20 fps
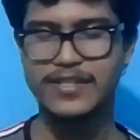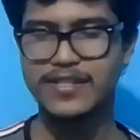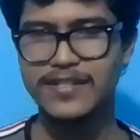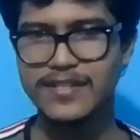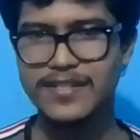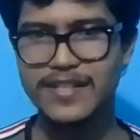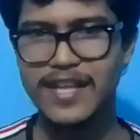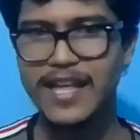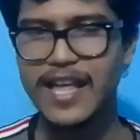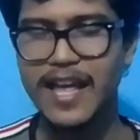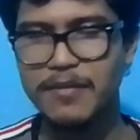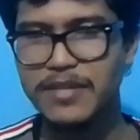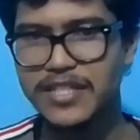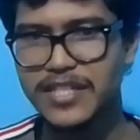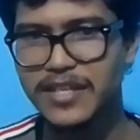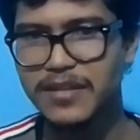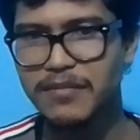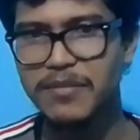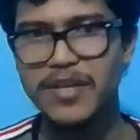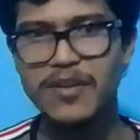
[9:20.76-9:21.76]
is
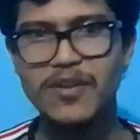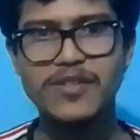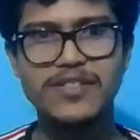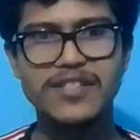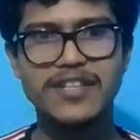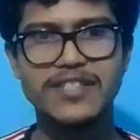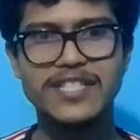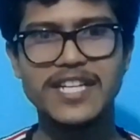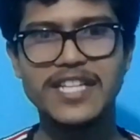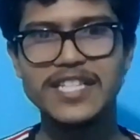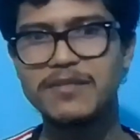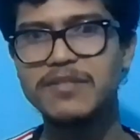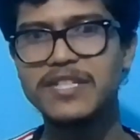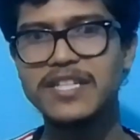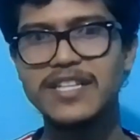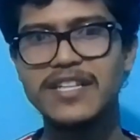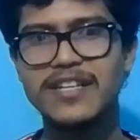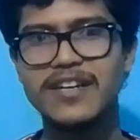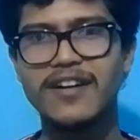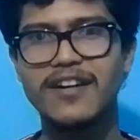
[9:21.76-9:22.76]
amazing, because
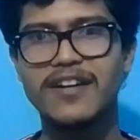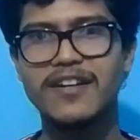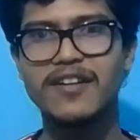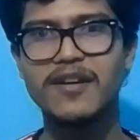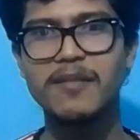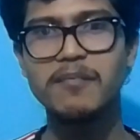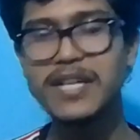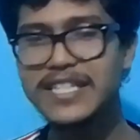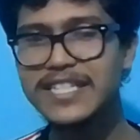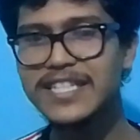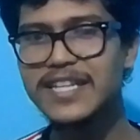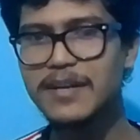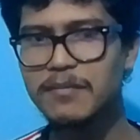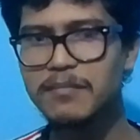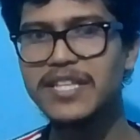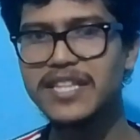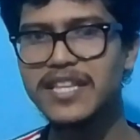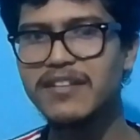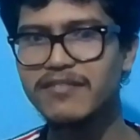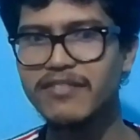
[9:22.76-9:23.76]
ChatGPT completed
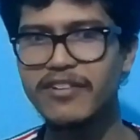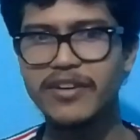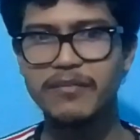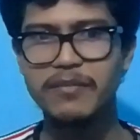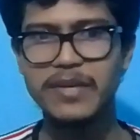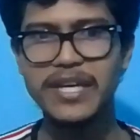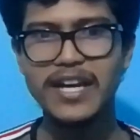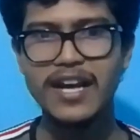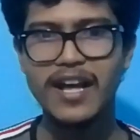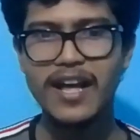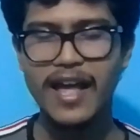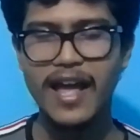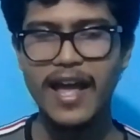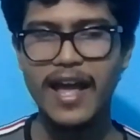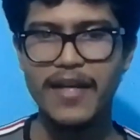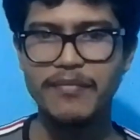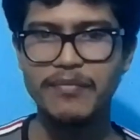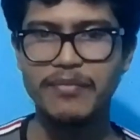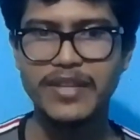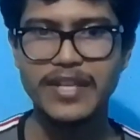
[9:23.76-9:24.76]
everything for me,
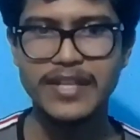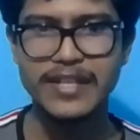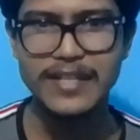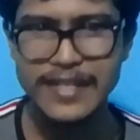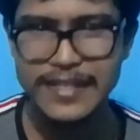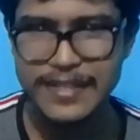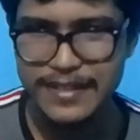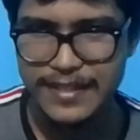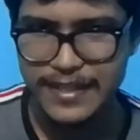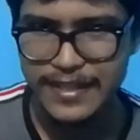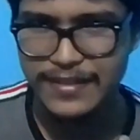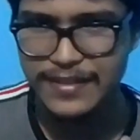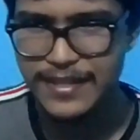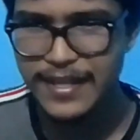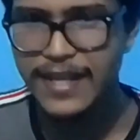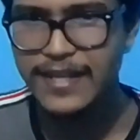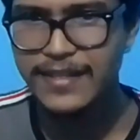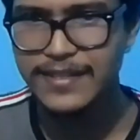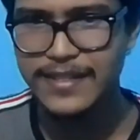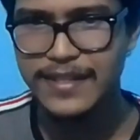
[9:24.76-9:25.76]
and it
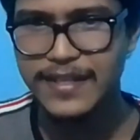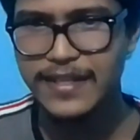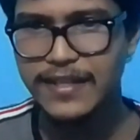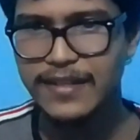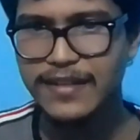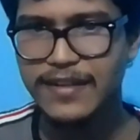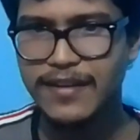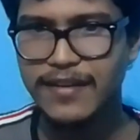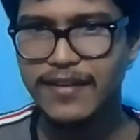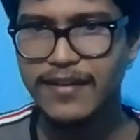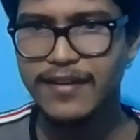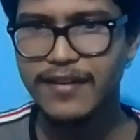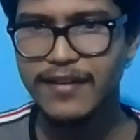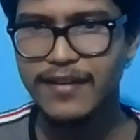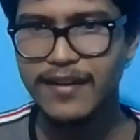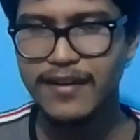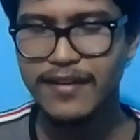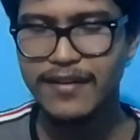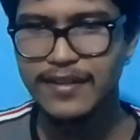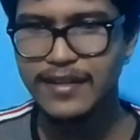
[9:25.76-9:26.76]
says in
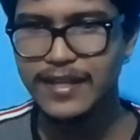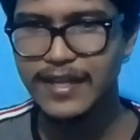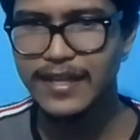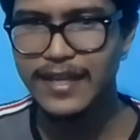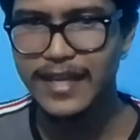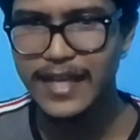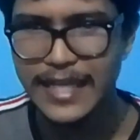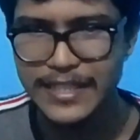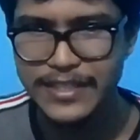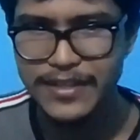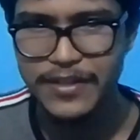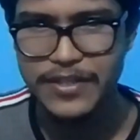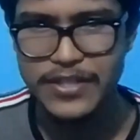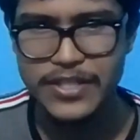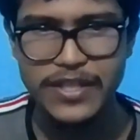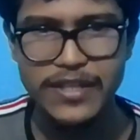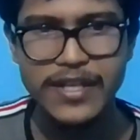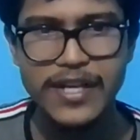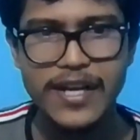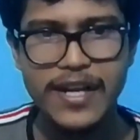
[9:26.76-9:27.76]

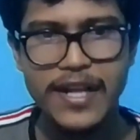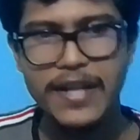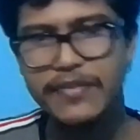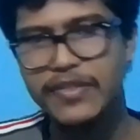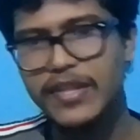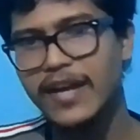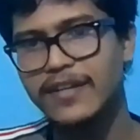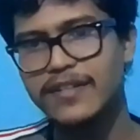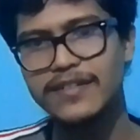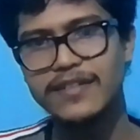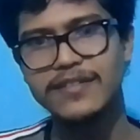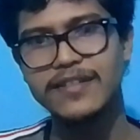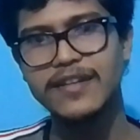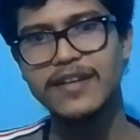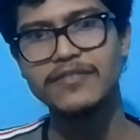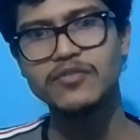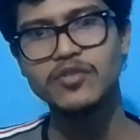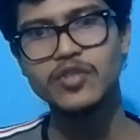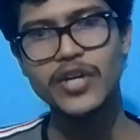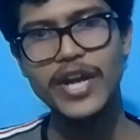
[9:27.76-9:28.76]
literature that
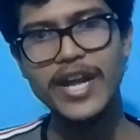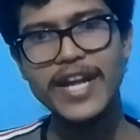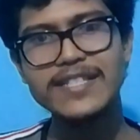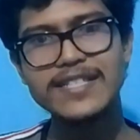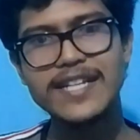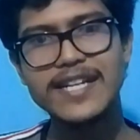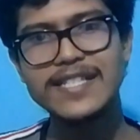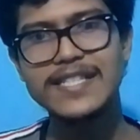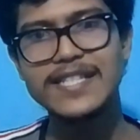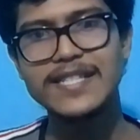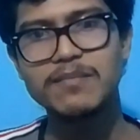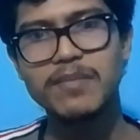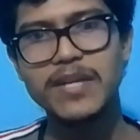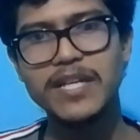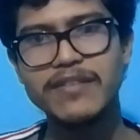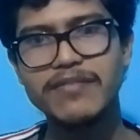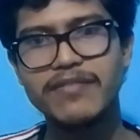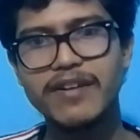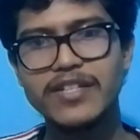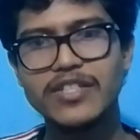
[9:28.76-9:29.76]
the train test
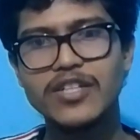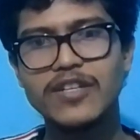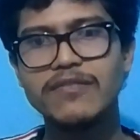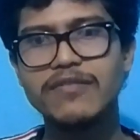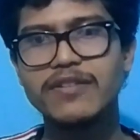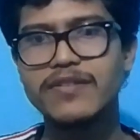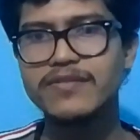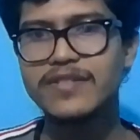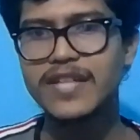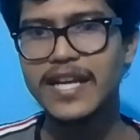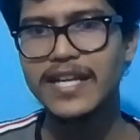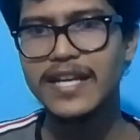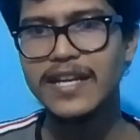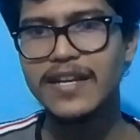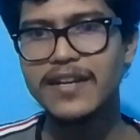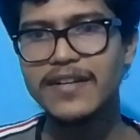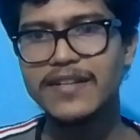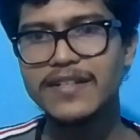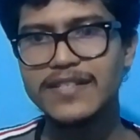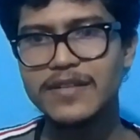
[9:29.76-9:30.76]
split function from
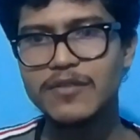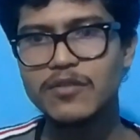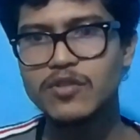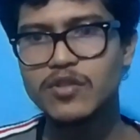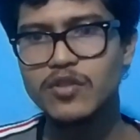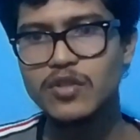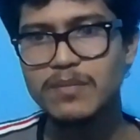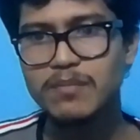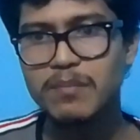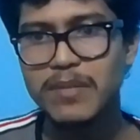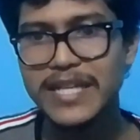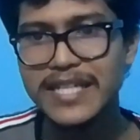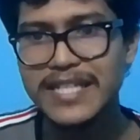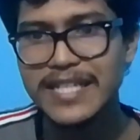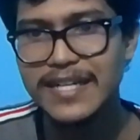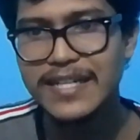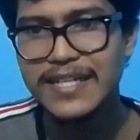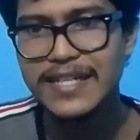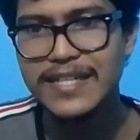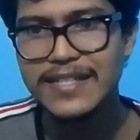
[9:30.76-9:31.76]
scikit-learn is used to split
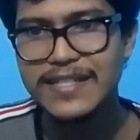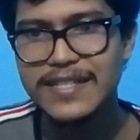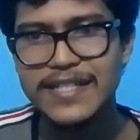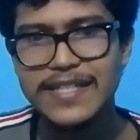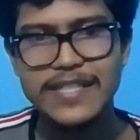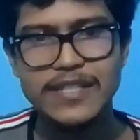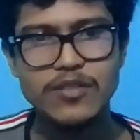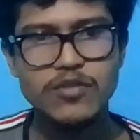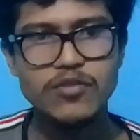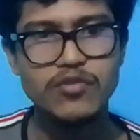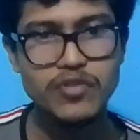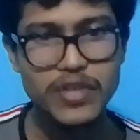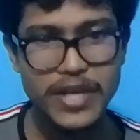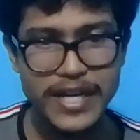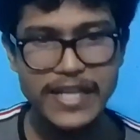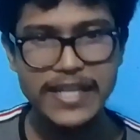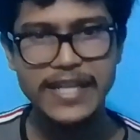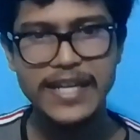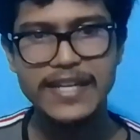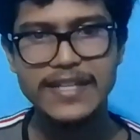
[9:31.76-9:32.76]
the dataset into
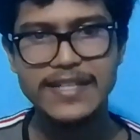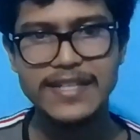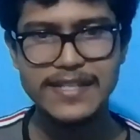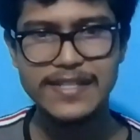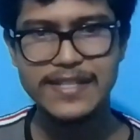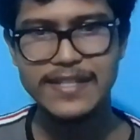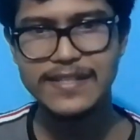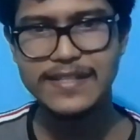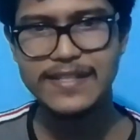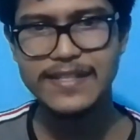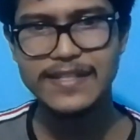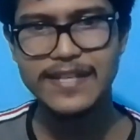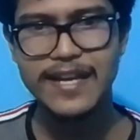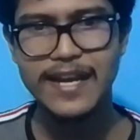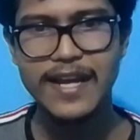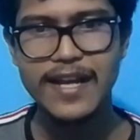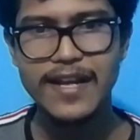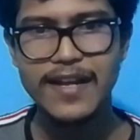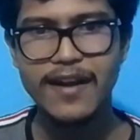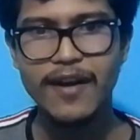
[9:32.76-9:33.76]
training and testing sets,
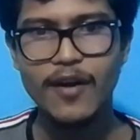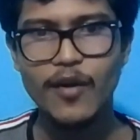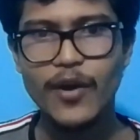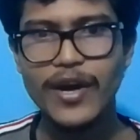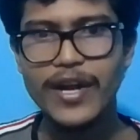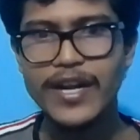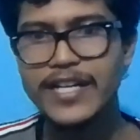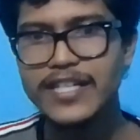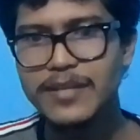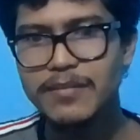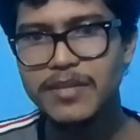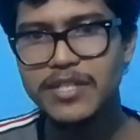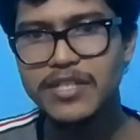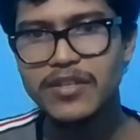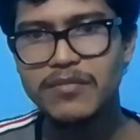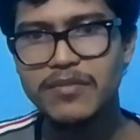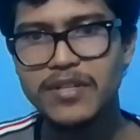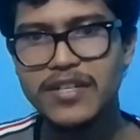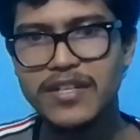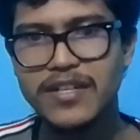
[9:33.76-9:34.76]
where 80%
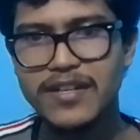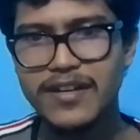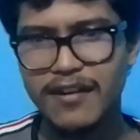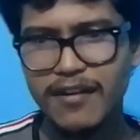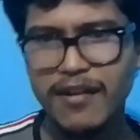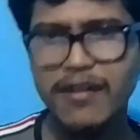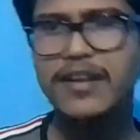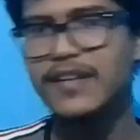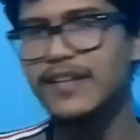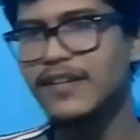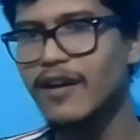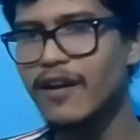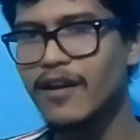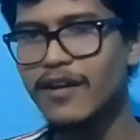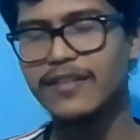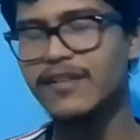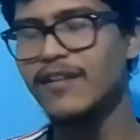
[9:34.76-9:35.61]
of the data. Okay,